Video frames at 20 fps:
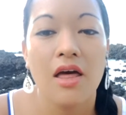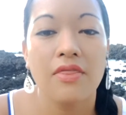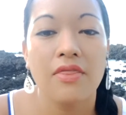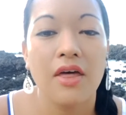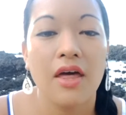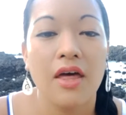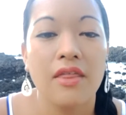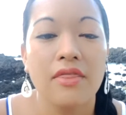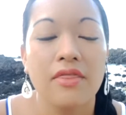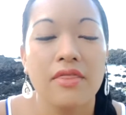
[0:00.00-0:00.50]

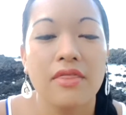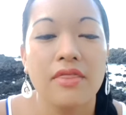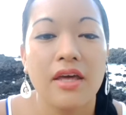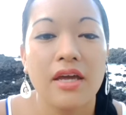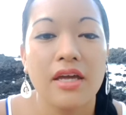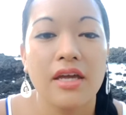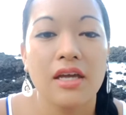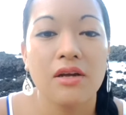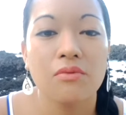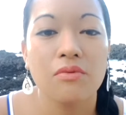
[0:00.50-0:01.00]
then
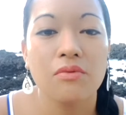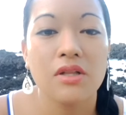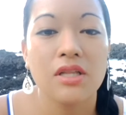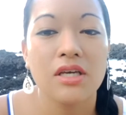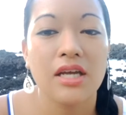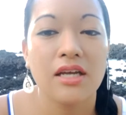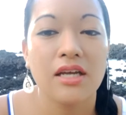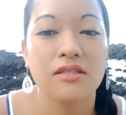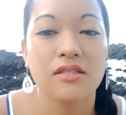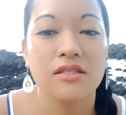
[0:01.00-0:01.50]
they can really
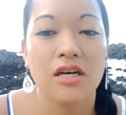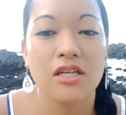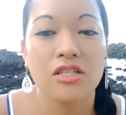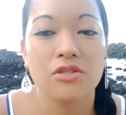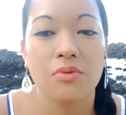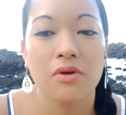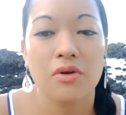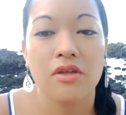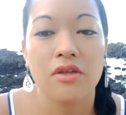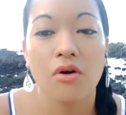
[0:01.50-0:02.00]
get in touch
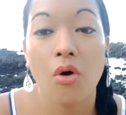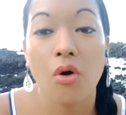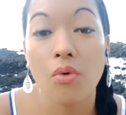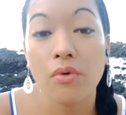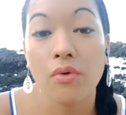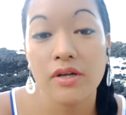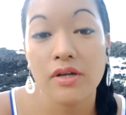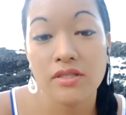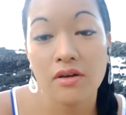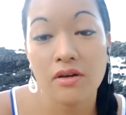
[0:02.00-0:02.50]
with their
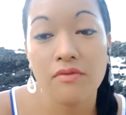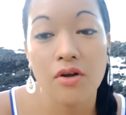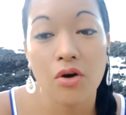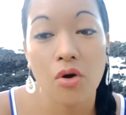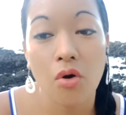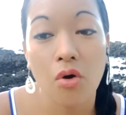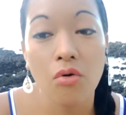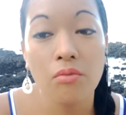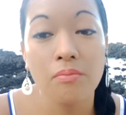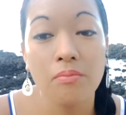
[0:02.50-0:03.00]
wholeness of their
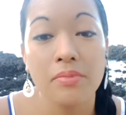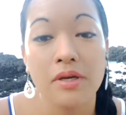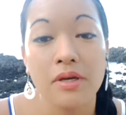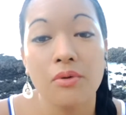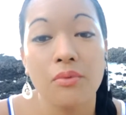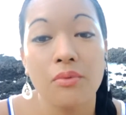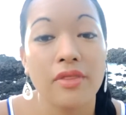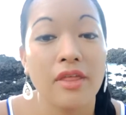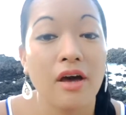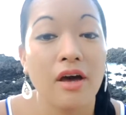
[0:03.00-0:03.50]
own
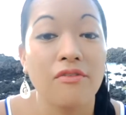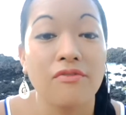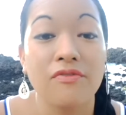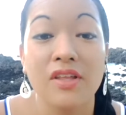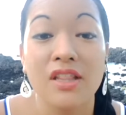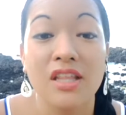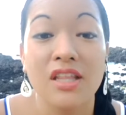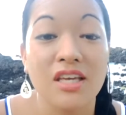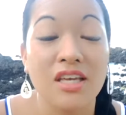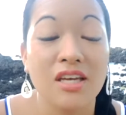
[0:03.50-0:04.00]
being without
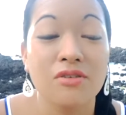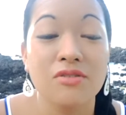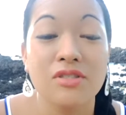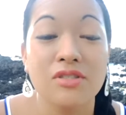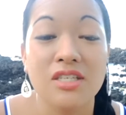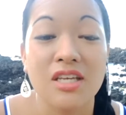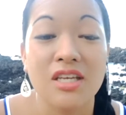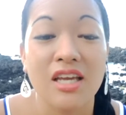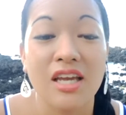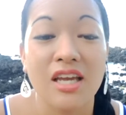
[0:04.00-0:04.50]
feeling
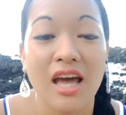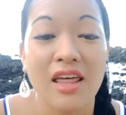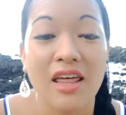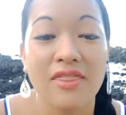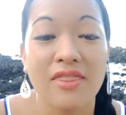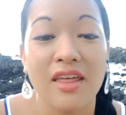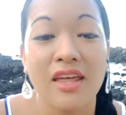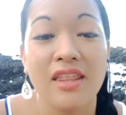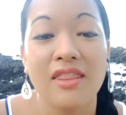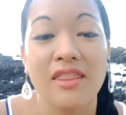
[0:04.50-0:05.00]
guilty,
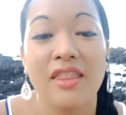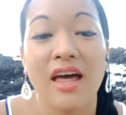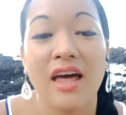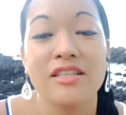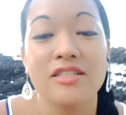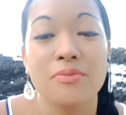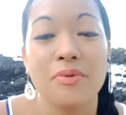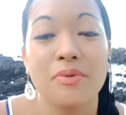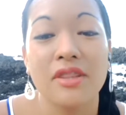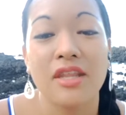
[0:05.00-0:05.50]
and then
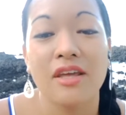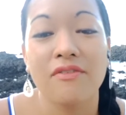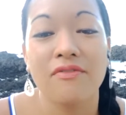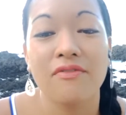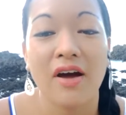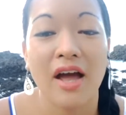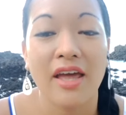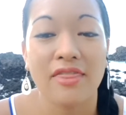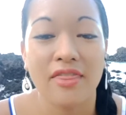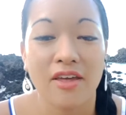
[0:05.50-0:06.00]
that's when they
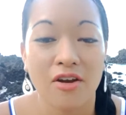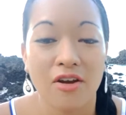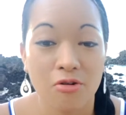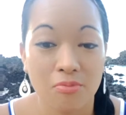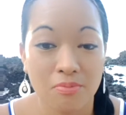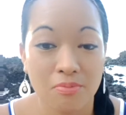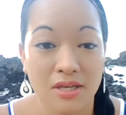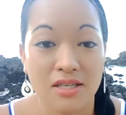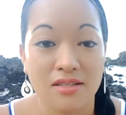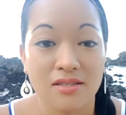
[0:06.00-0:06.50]
find their
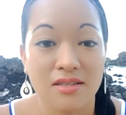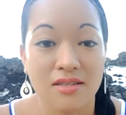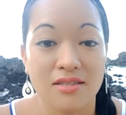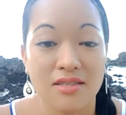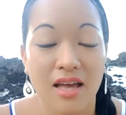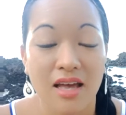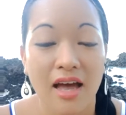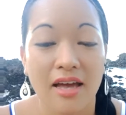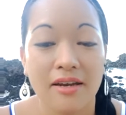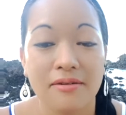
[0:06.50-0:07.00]
peace
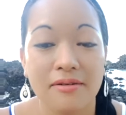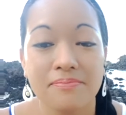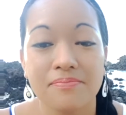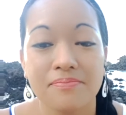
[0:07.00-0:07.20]
inside.